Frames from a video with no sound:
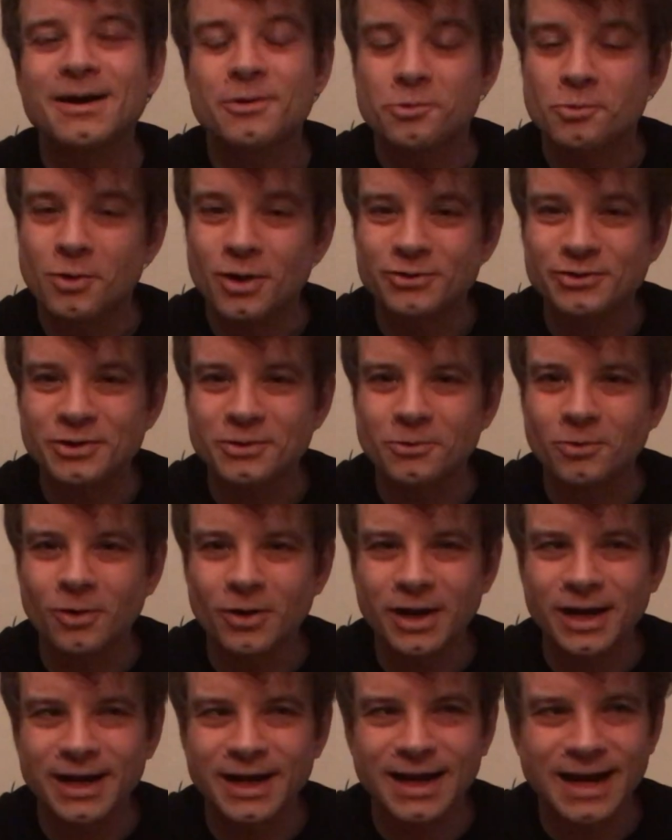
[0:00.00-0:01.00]
Wasn't
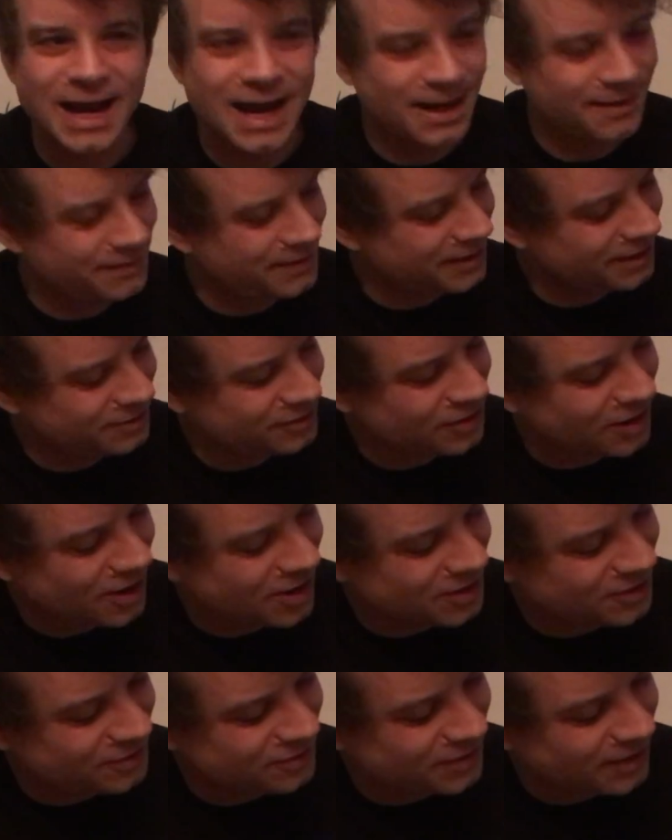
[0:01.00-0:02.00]
looking at the
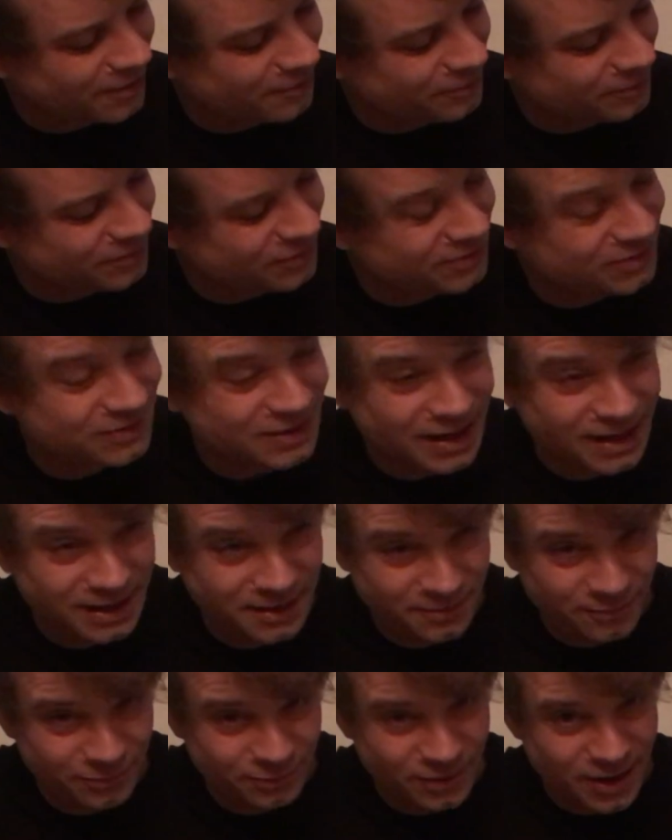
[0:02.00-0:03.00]
guitar itself.
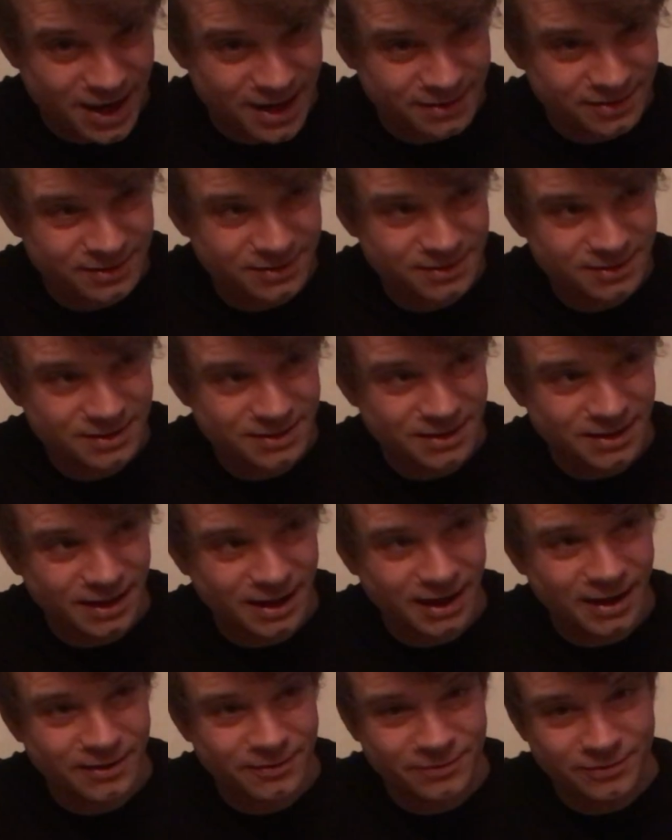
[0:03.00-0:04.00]
2nd fret
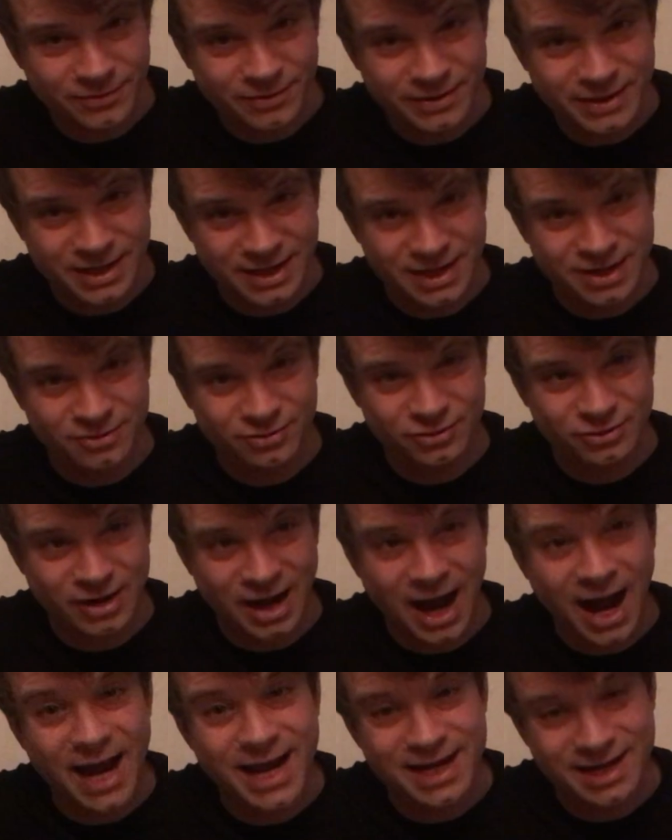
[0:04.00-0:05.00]
of the
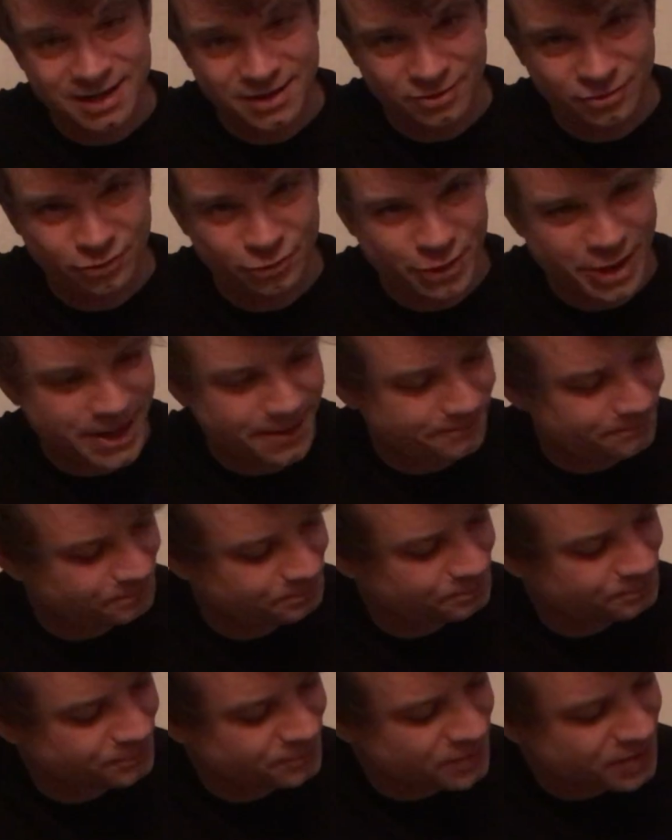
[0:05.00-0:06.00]
high E string.
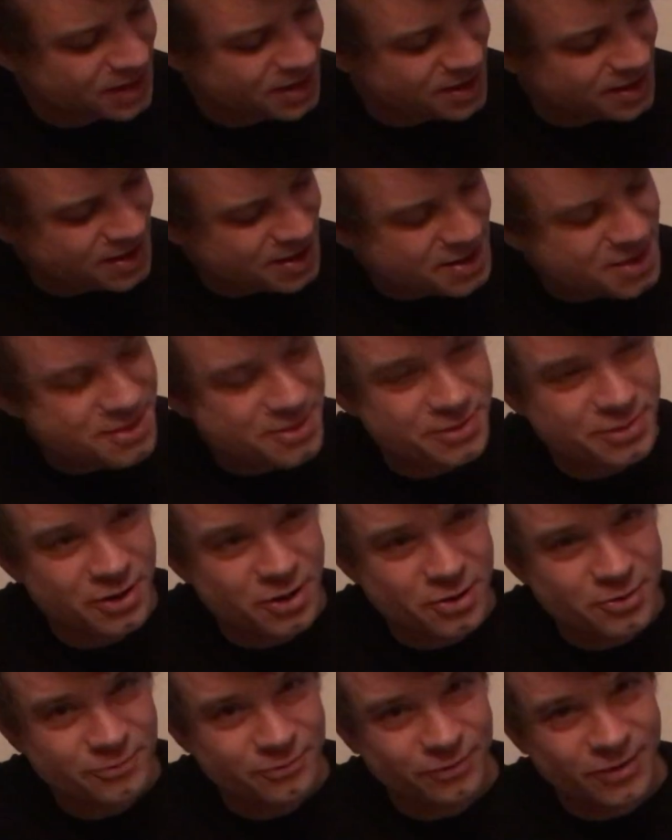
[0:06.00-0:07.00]

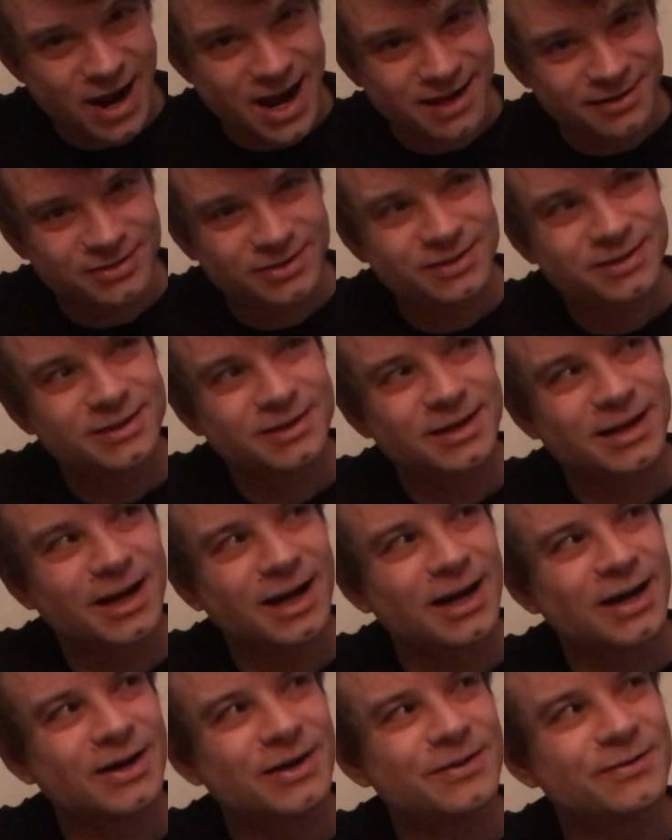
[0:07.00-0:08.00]
3rd fret
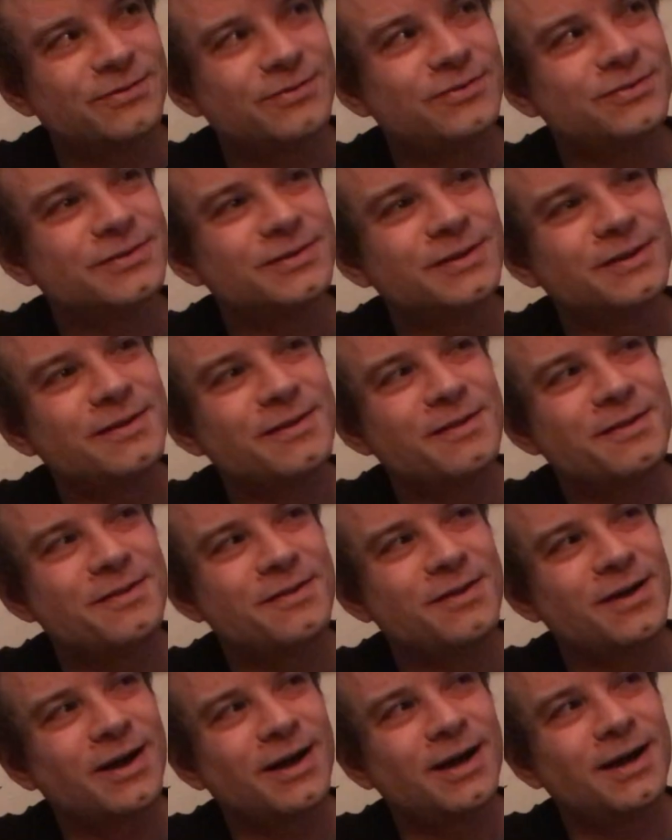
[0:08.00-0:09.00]
of
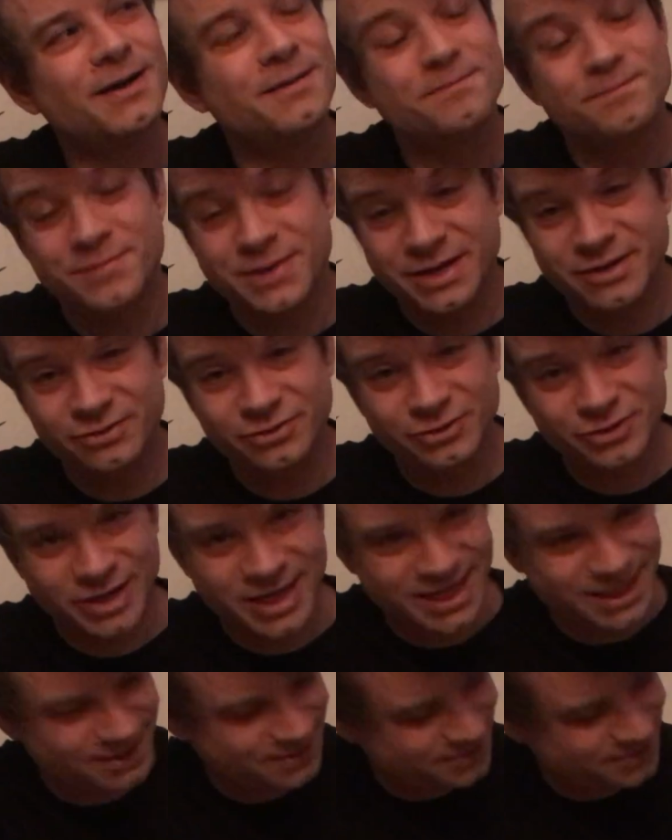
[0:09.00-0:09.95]
the B string.